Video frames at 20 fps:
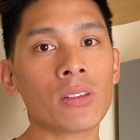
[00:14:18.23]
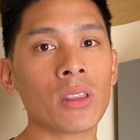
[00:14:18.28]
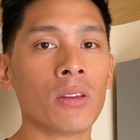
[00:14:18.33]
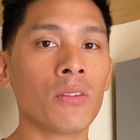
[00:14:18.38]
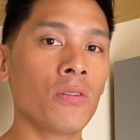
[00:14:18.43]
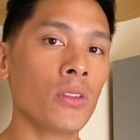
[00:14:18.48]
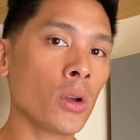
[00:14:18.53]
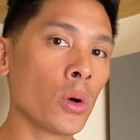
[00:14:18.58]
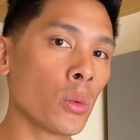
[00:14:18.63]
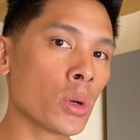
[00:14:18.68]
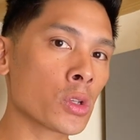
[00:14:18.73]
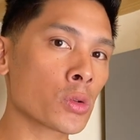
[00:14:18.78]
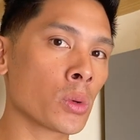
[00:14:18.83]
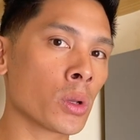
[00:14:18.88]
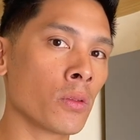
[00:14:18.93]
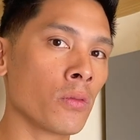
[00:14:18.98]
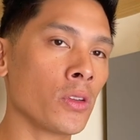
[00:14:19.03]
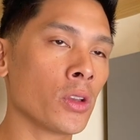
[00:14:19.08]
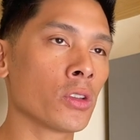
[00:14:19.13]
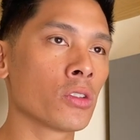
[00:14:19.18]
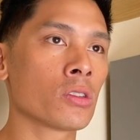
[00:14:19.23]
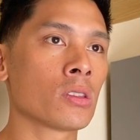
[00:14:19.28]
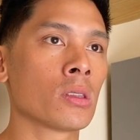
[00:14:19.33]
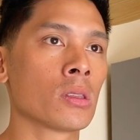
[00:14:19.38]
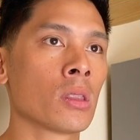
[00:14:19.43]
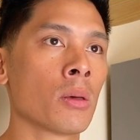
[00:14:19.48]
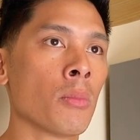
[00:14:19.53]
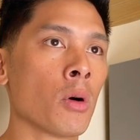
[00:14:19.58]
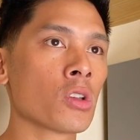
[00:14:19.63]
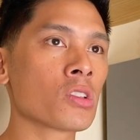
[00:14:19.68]
and feel which one feels
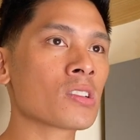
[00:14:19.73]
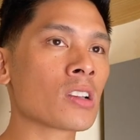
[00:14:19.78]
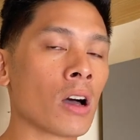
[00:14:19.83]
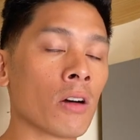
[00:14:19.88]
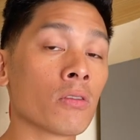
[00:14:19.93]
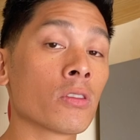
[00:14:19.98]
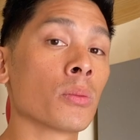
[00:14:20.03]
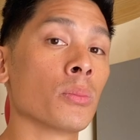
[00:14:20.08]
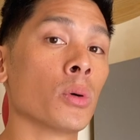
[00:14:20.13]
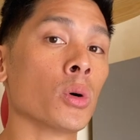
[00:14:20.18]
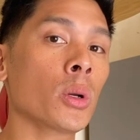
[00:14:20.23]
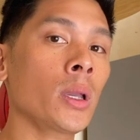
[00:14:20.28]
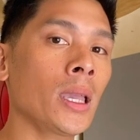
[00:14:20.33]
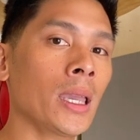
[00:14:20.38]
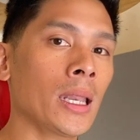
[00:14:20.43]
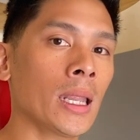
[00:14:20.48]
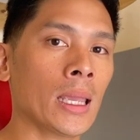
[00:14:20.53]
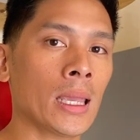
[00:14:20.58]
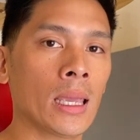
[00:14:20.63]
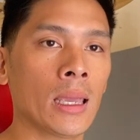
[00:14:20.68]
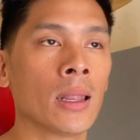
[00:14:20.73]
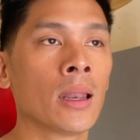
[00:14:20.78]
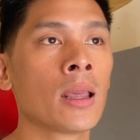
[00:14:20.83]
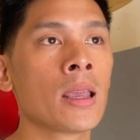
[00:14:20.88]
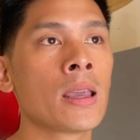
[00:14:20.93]
the most comfortable hitting it.